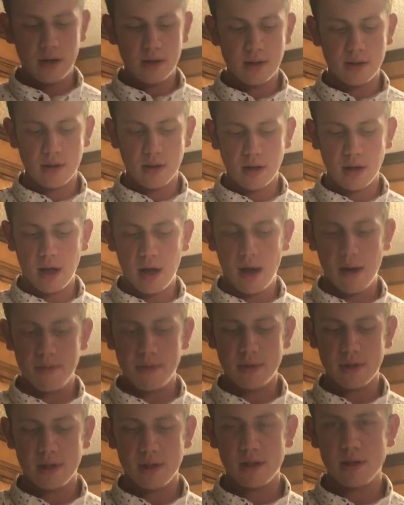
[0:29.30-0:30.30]
cases on
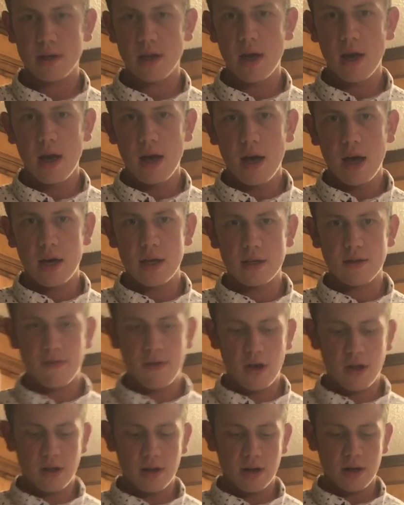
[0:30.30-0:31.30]
campuses has
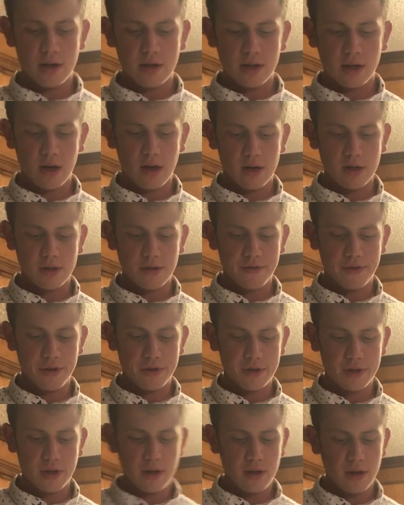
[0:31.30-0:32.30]
fallen into
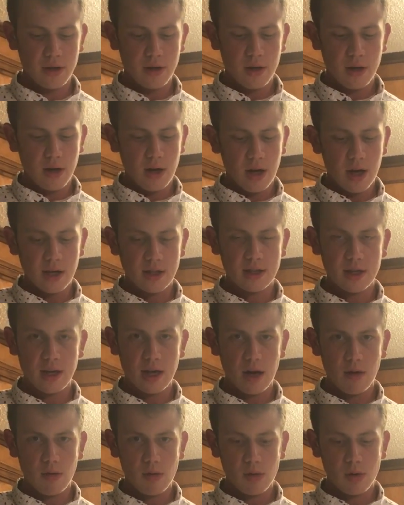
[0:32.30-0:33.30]
controversy. And
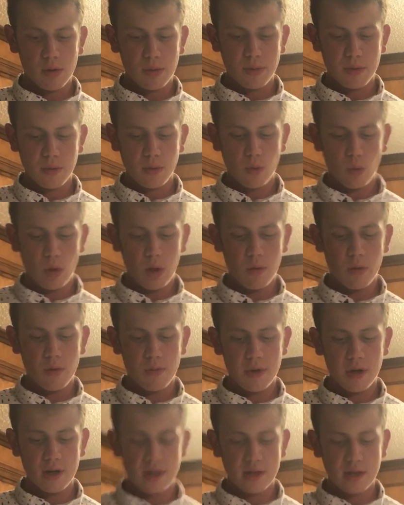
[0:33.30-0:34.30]
today we
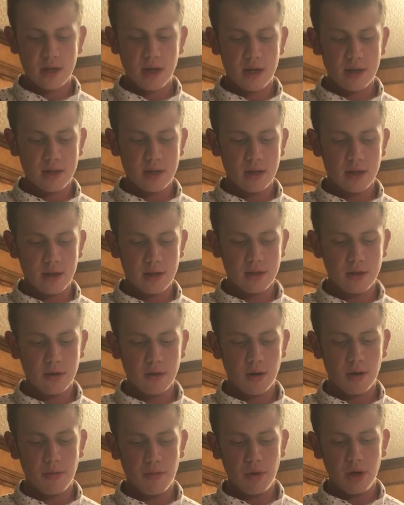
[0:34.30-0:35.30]
will be discussing the
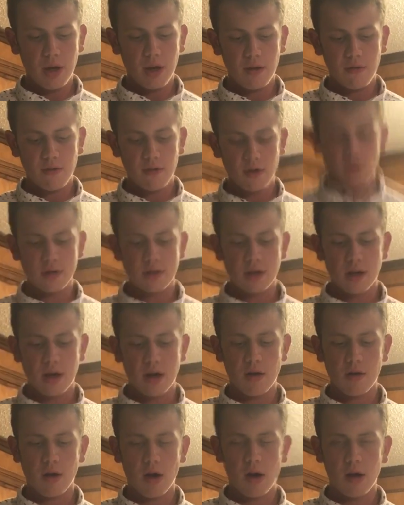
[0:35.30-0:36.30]
two competing views on
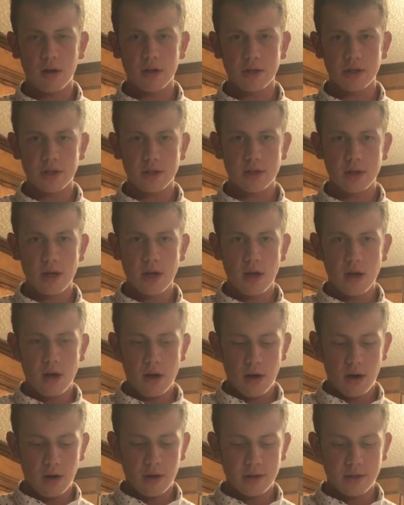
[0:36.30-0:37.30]
how colleges
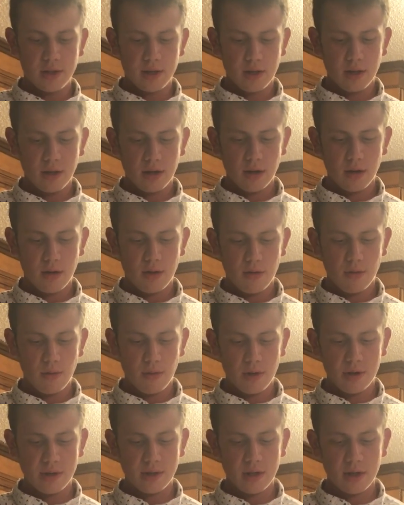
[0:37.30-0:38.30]
are dealing
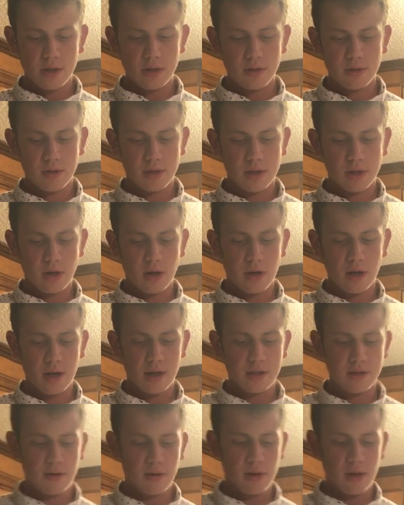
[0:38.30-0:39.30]
with sexual assault
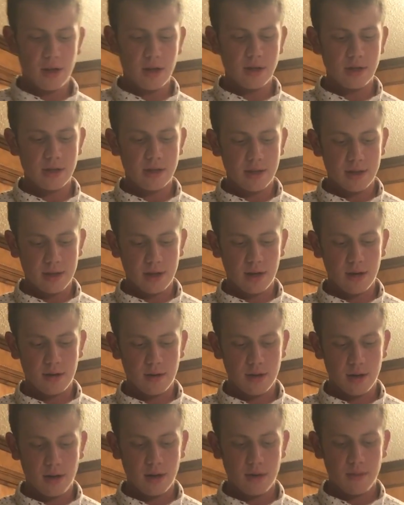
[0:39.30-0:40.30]
as it relates to
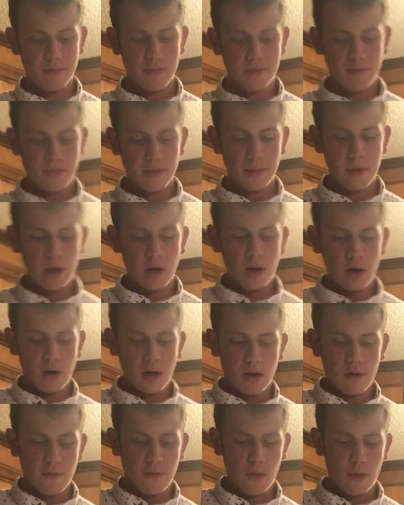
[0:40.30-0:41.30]
Title
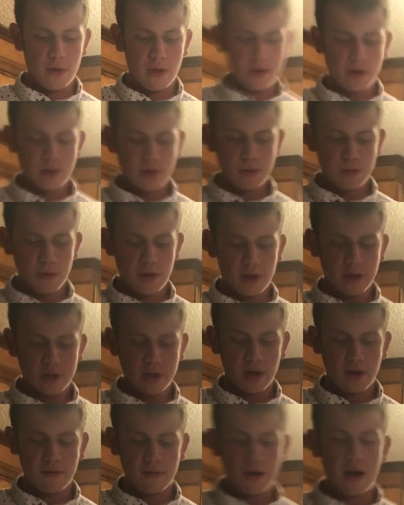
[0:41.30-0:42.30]
IX. For this
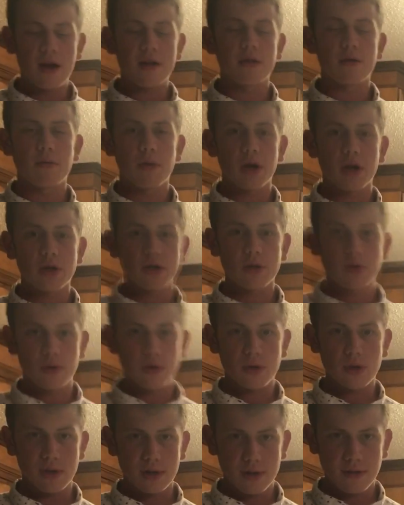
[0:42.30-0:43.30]
speech, I have gathered my
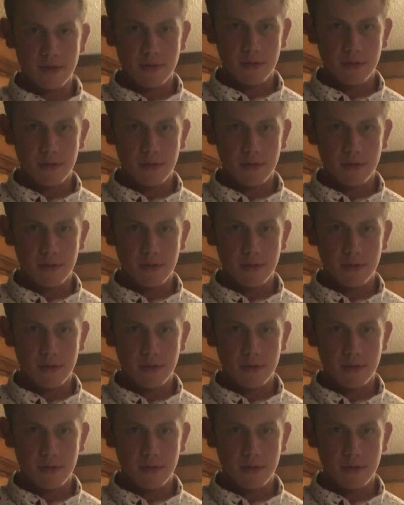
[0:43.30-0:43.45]
sources